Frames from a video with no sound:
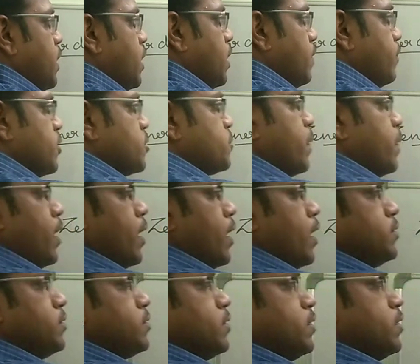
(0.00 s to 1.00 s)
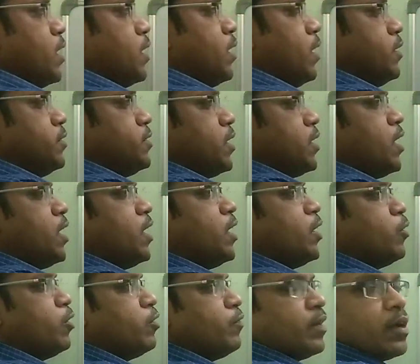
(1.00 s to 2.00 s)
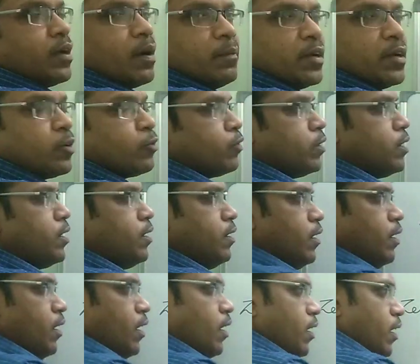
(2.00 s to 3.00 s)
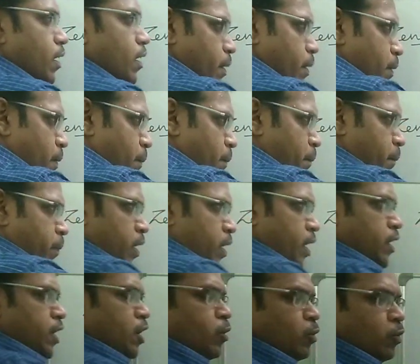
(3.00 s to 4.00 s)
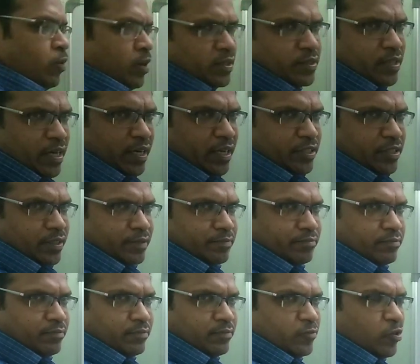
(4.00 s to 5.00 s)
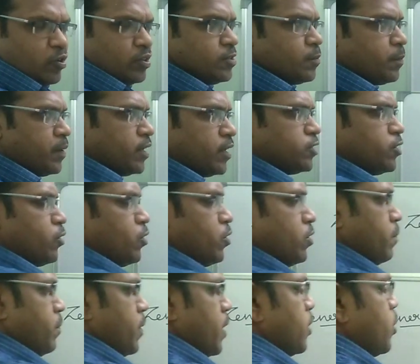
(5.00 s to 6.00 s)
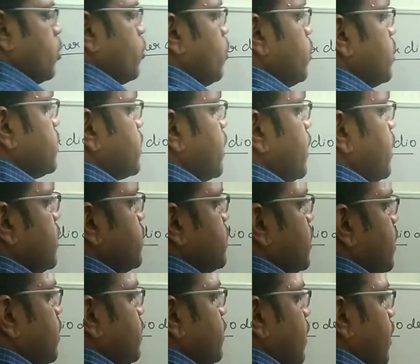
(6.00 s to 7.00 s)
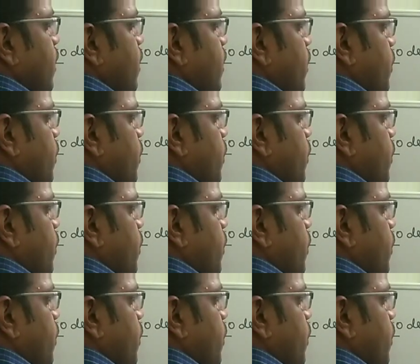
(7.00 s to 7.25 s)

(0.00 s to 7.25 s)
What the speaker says: in reverse bias, that Zener diode will come into the breakdown voltage condition. What is the breakdown voltage condition?